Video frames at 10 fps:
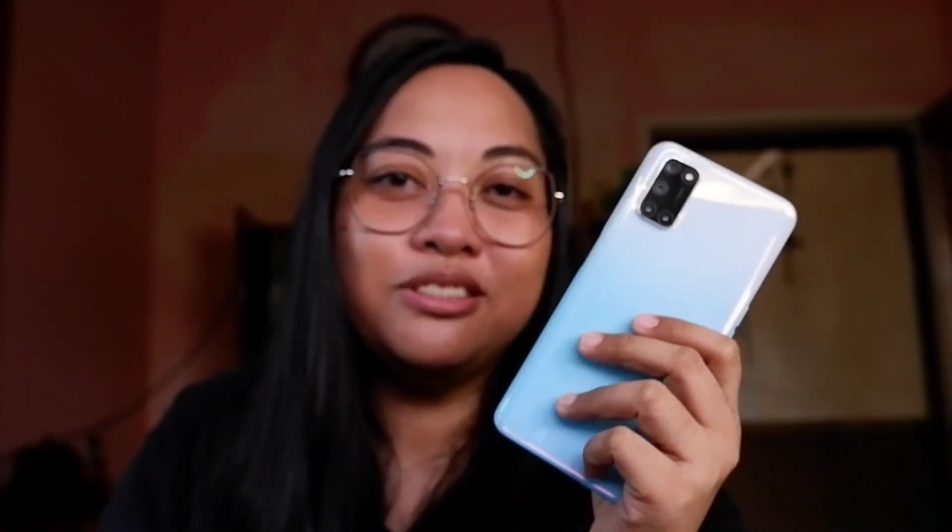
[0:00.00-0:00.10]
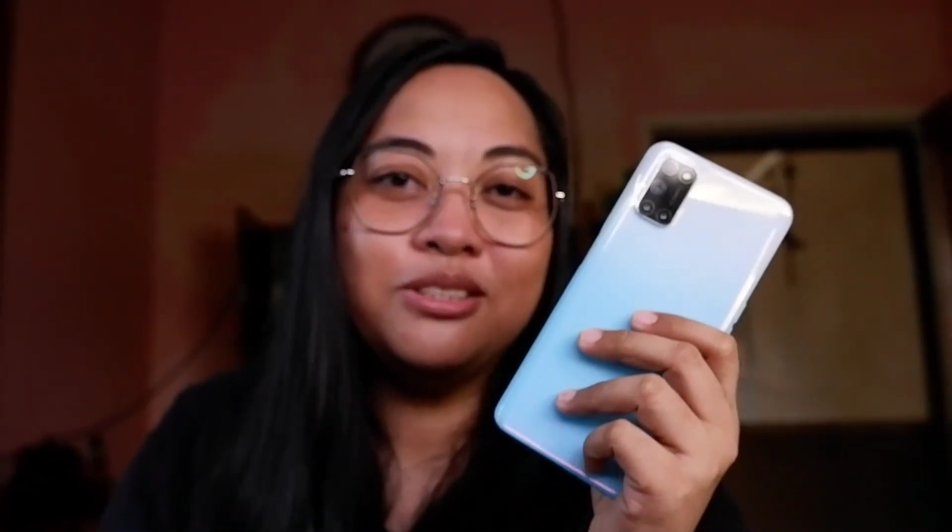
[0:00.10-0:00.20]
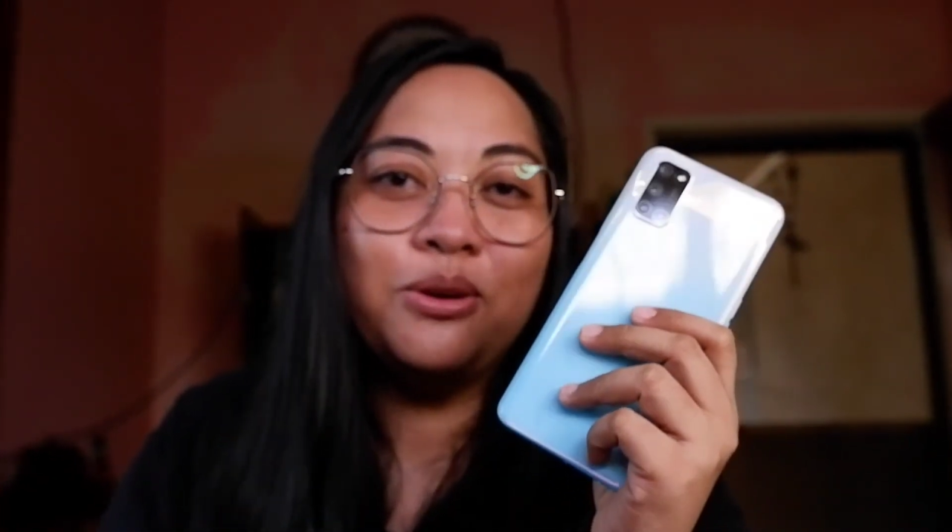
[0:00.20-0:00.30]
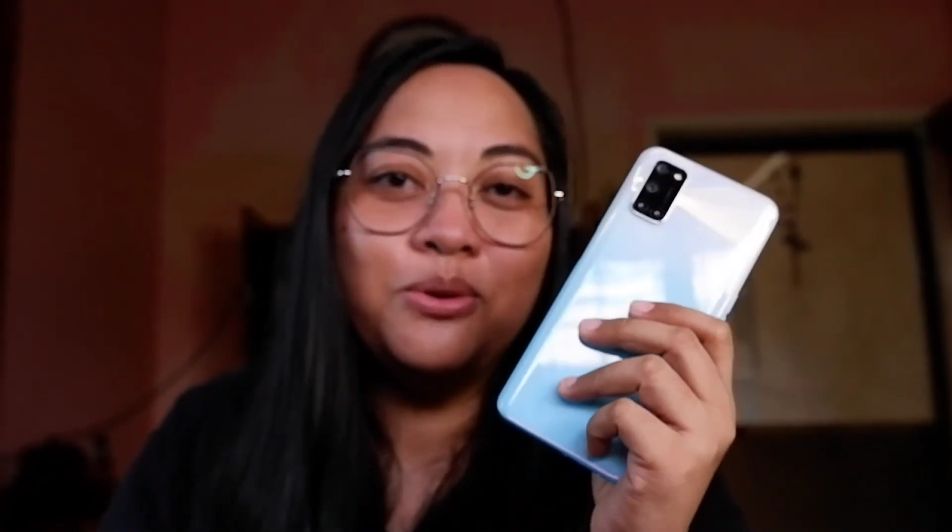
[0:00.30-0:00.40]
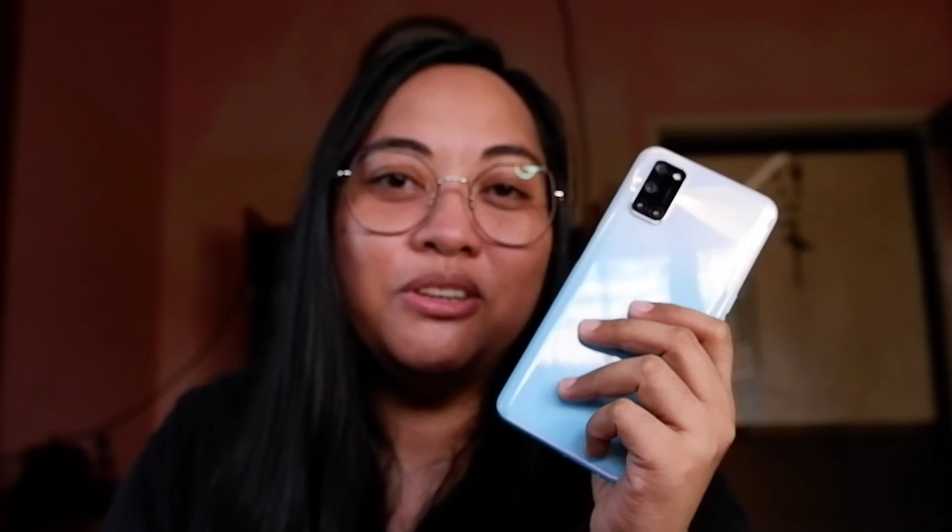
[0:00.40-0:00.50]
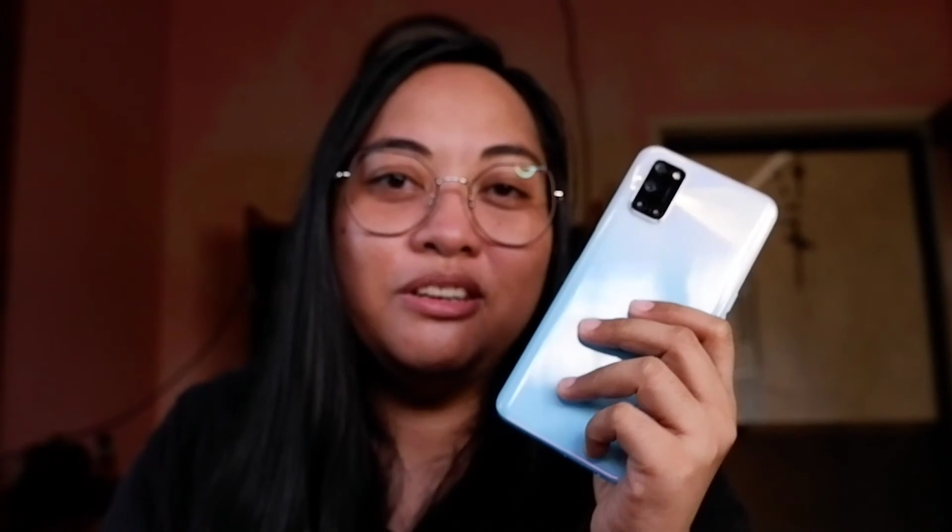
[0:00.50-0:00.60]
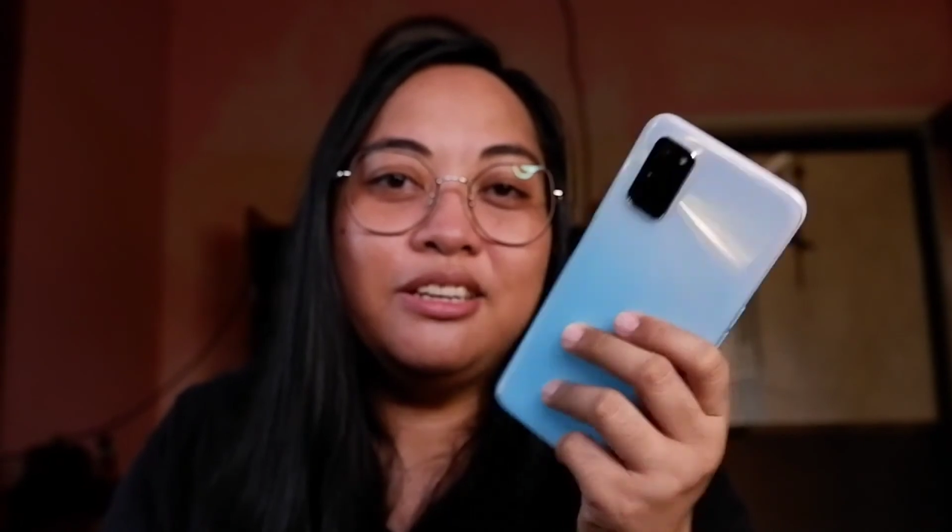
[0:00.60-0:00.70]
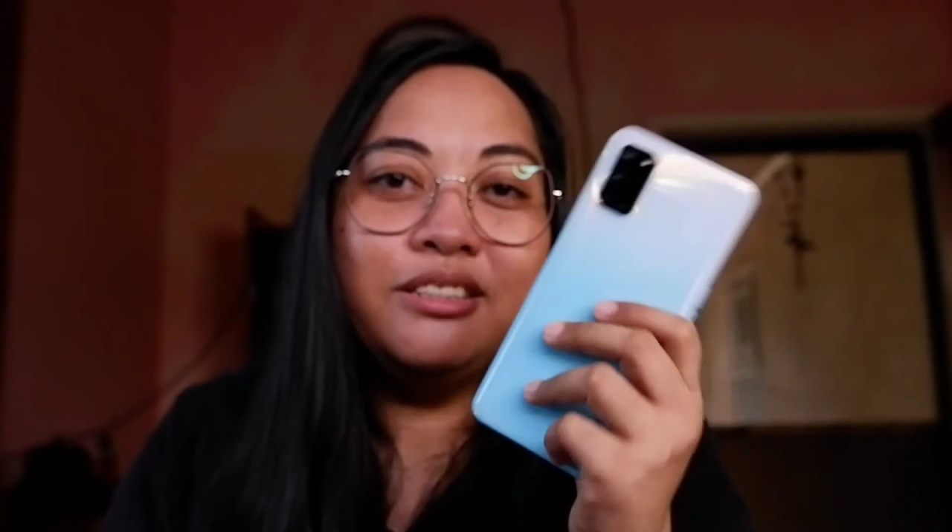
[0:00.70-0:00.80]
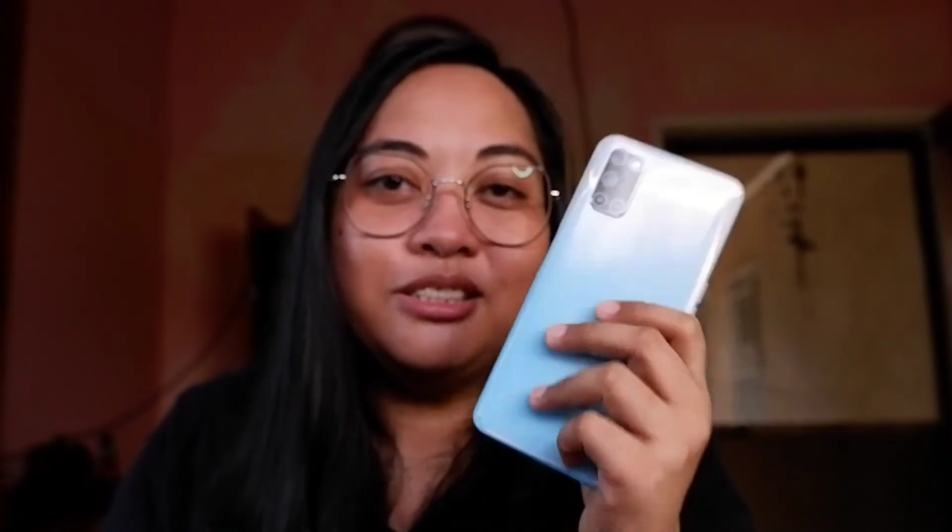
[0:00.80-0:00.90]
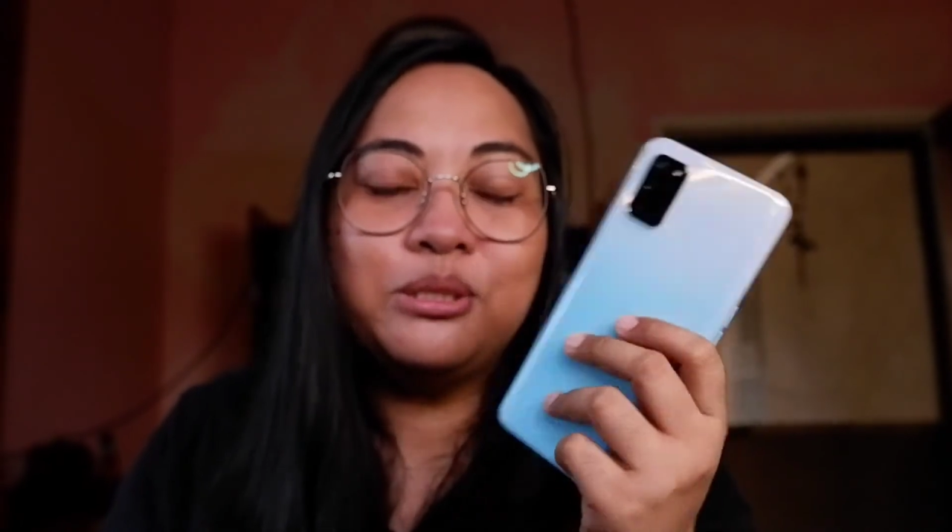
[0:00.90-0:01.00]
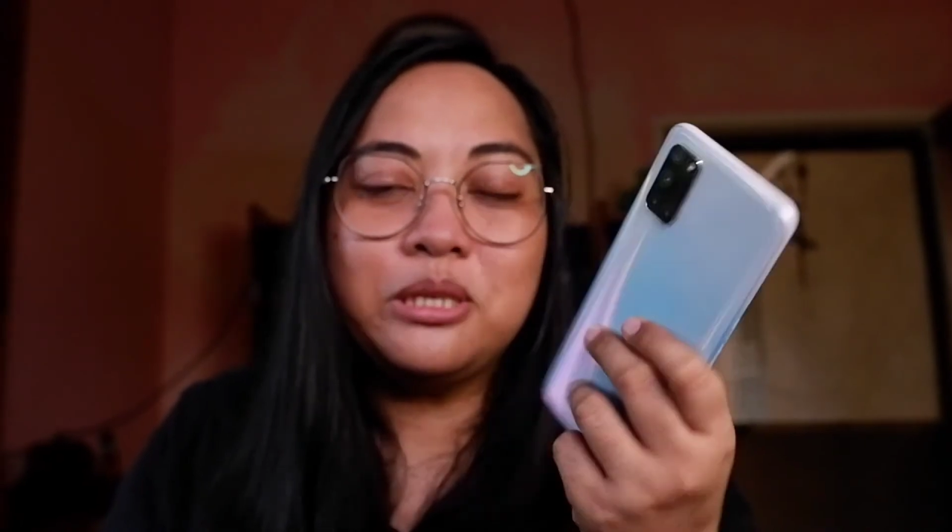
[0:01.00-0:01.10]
So this is